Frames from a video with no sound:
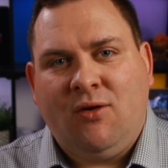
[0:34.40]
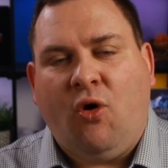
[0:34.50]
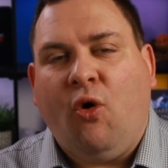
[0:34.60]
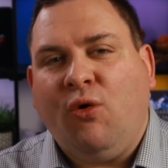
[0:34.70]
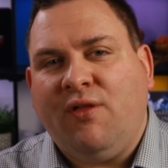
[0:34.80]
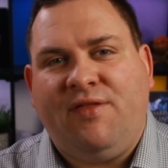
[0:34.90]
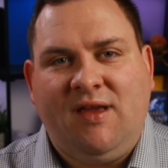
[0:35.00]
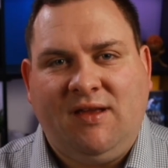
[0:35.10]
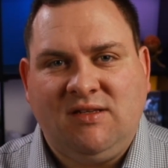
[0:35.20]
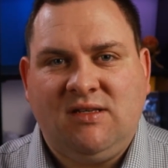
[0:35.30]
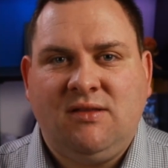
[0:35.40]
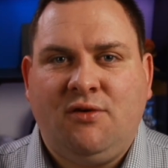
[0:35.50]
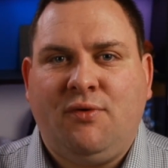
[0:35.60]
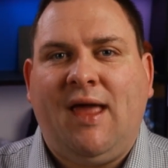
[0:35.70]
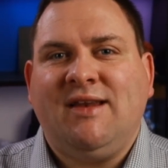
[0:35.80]
All the things
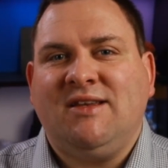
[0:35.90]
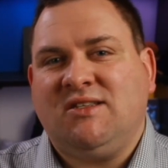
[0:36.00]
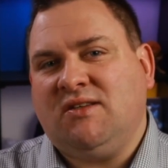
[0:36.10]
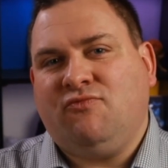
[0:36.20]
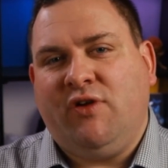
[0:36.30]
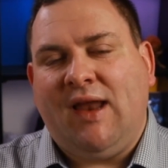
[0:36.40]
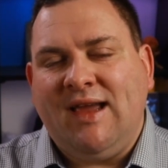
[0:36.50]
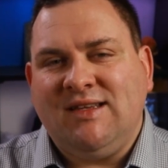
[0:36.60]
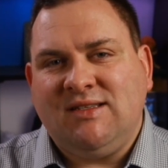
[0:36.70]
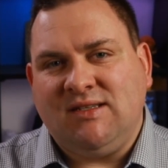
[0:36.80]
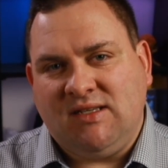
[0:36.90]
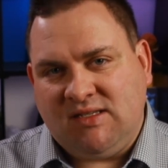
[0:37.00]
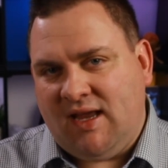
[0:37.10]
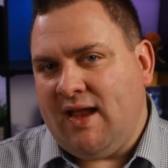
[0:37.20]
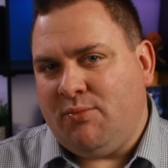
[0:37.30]
that relate to, related to
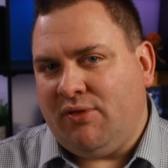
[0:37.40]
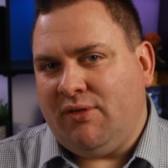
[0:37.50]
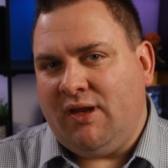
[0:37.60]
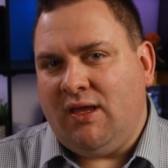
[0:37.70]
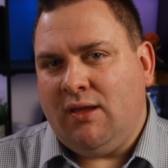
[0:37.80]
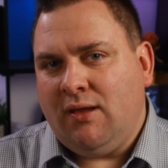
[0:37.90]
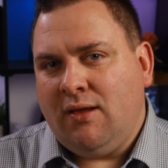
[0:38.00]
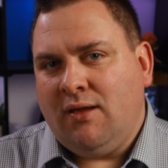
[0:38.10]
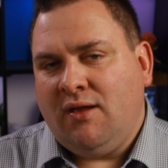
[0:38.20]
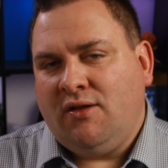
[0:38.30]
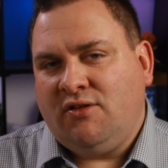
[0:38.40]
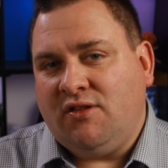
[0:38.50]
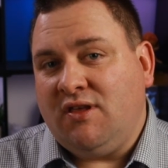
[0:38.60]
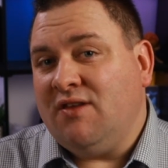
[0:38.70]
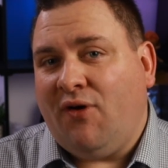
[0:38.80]
sustainability, to
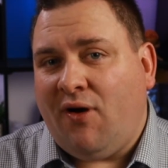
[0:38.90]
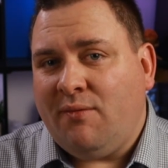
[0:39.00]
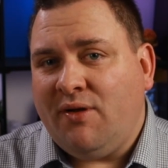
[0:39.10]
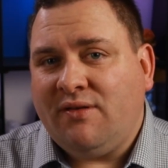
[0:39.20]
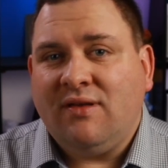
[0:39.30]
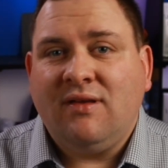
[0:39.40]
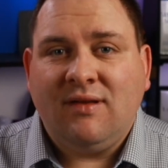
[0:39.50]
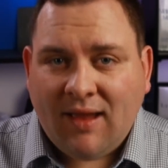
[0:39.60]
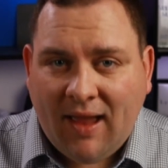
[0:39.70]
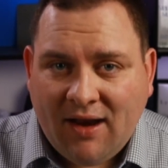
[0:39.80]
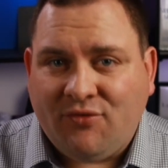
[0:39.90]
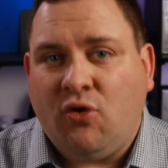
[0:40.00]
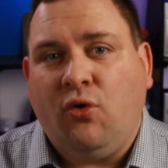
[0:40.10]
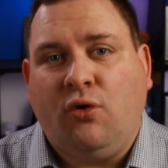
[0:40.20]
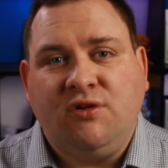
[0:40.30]
the environment, and of
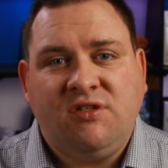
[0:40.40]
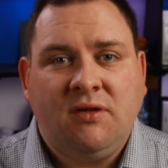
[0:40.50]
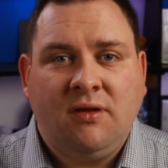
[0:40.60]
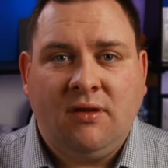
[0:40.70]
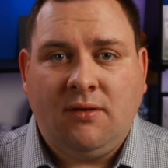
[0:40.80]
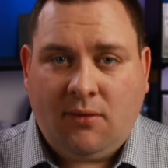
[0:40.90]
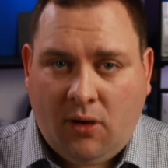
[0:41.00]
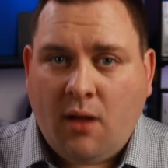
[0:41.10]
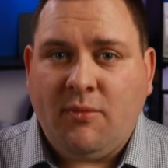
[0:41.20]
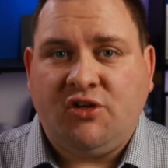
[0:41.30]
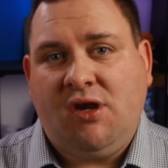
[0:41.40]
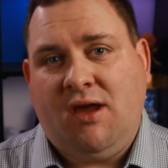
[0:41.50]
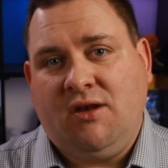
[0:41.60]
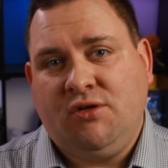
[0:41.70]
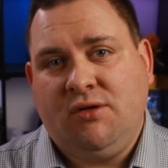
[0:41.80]
course, climate
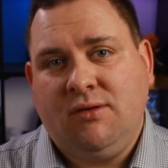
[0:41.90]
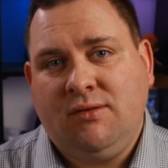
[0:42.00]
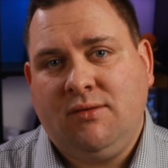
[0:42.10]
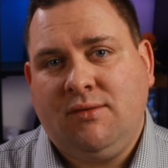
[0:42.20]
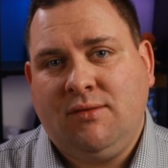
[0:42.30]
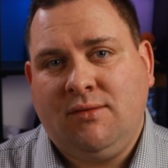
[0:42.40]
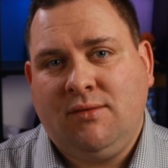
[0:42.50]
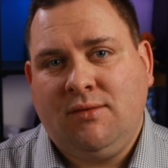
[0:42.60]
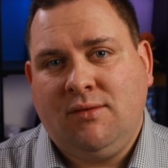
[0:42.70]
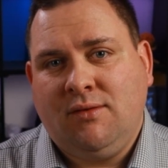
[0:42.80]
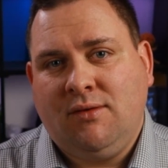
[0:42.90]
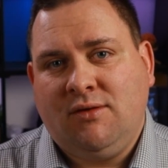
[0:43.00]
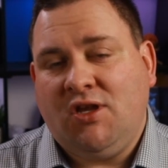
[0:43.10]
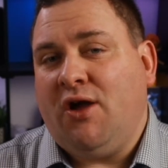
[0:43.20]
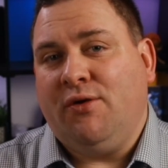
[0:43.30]
change.
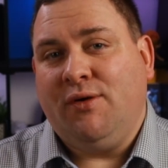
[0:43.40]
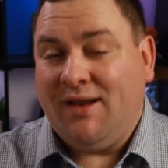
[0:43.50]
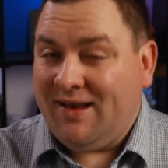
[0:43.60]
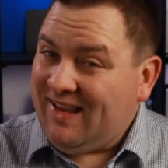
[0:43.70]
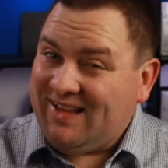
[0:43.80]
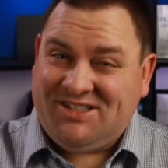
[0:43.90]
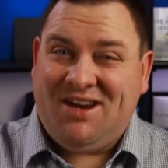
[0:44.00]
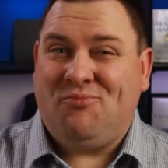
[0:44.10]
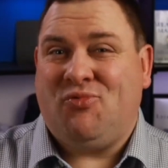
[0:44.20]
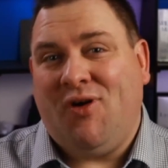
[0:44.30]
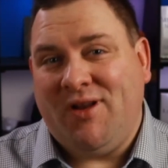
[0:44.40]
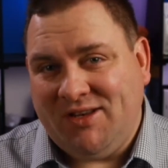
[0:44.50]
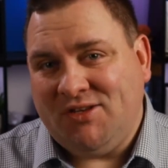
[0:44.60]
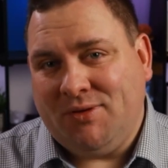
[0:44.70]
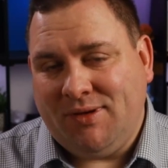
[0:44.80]
So, let's jump right
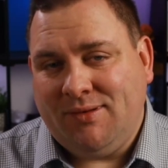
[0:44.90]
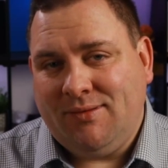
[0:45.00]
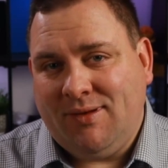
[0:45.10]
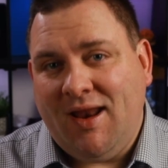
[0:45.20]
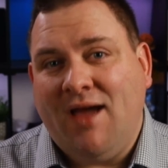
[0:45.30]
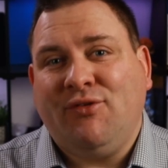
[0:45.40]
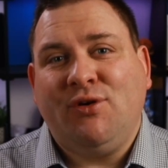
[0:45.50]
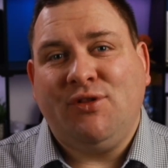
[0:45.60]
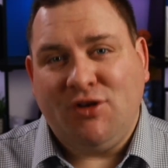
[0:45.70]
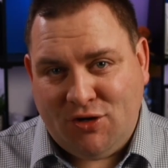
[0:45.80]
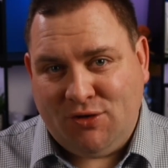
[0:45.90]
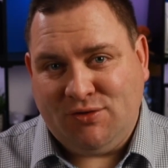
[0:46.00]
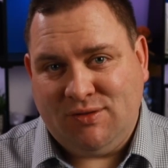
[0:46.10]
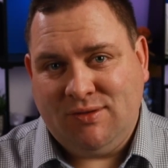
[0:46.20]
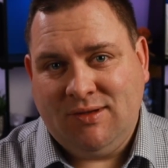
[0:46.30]
into it and have a look at the
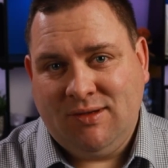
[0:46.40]
news.